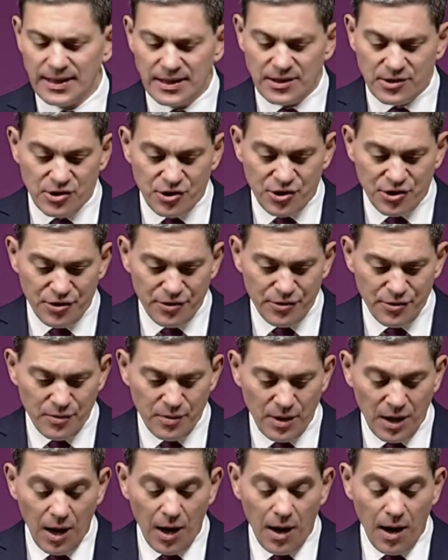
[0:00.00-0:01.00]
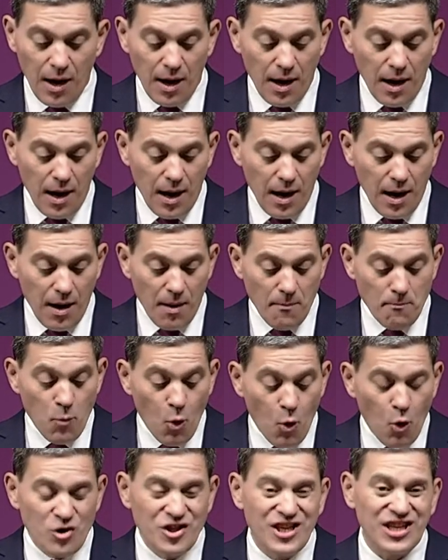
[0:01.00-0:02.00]
I think it's true,
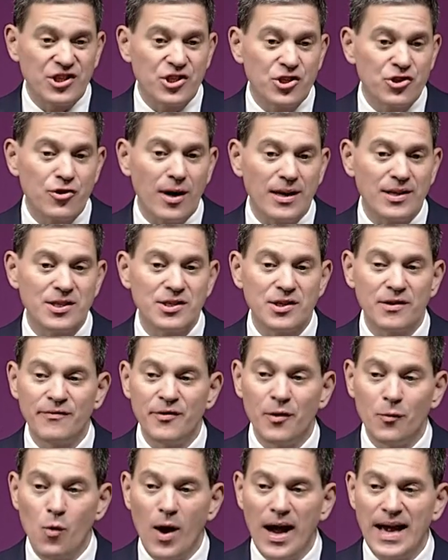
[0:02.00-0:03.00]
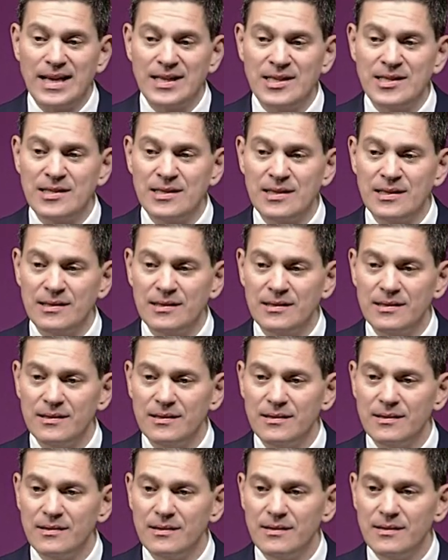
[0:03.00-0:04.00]
more distrust of the West
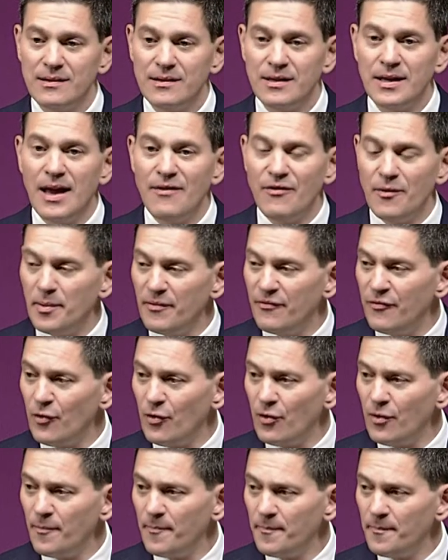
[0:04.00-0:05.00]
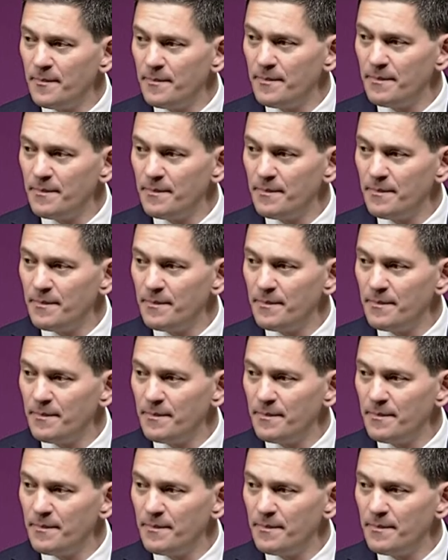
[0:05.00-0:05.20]
than ever before.